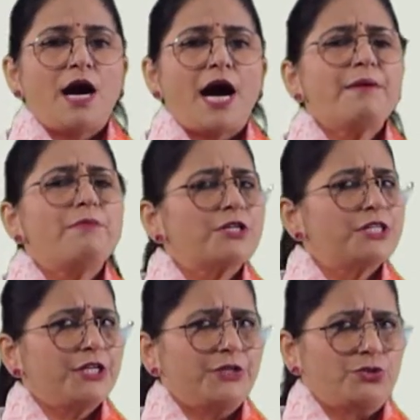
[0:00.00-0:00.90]
I
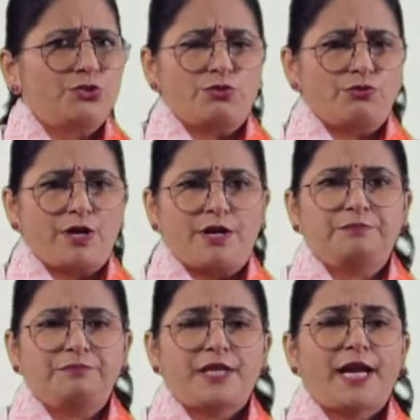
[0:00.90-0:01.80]
bought a new sofa,
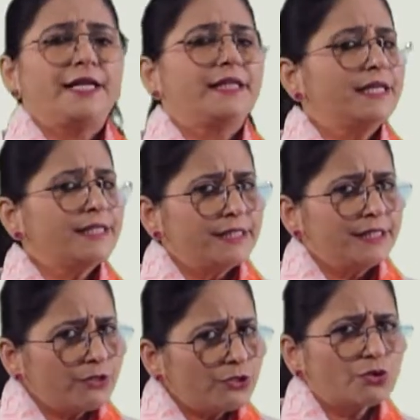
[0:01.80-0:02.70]
and this
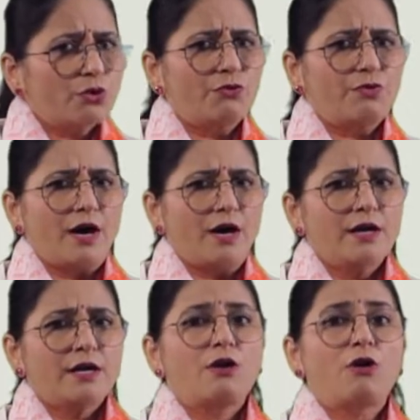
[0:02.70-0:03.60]
new sofa
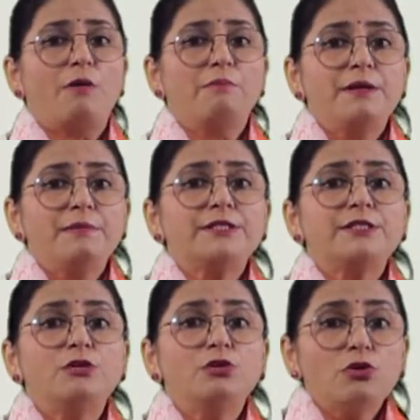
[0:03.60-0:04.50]
complements
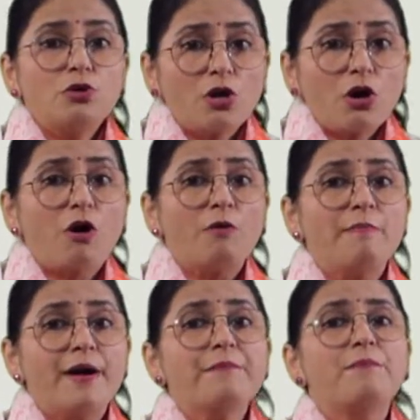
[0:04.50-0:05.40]
the look of
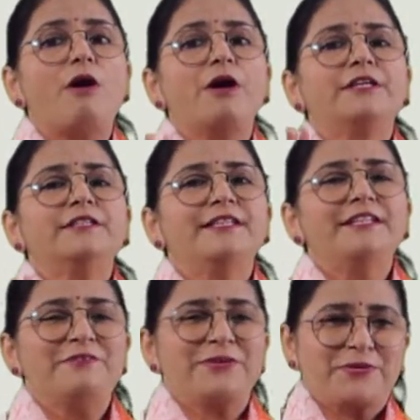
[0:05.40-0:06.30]
my modern
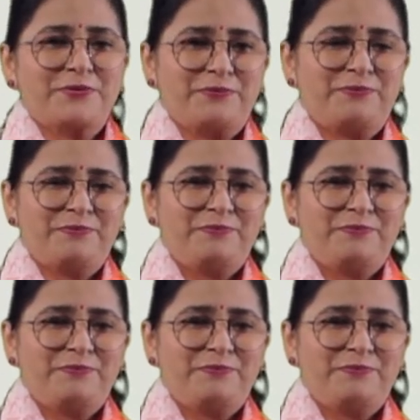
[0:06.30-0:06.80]
living room.